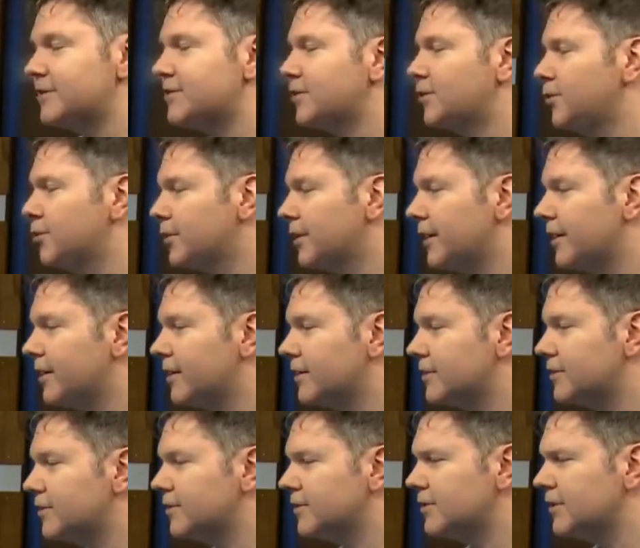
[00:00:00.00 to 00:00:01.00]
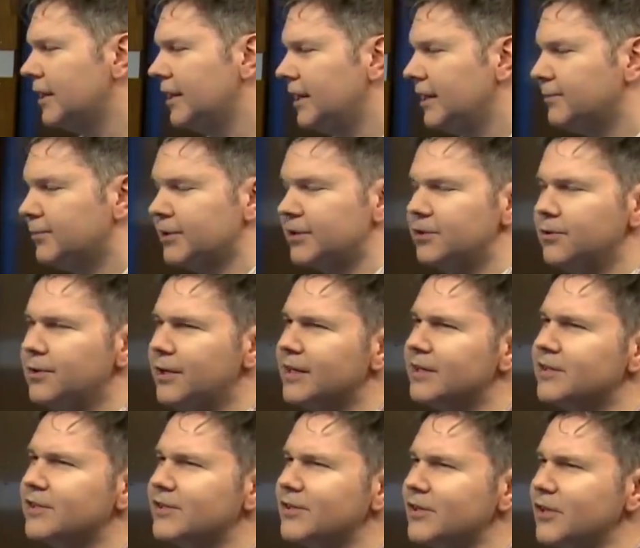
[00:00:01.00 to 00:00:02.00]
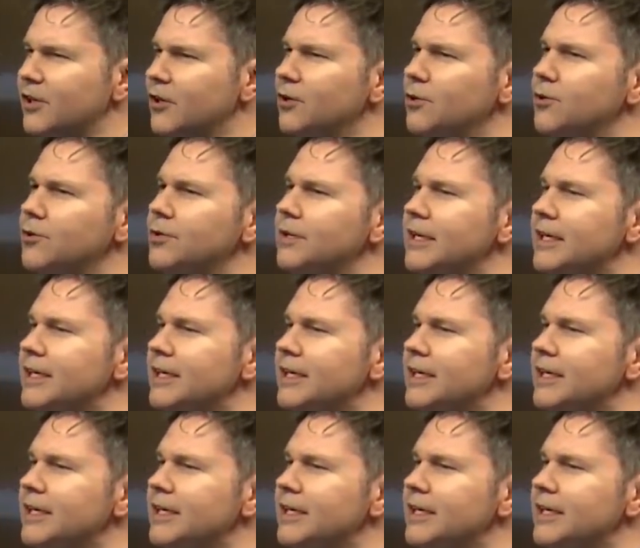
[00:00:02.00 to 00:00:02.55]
cool characters. But you get so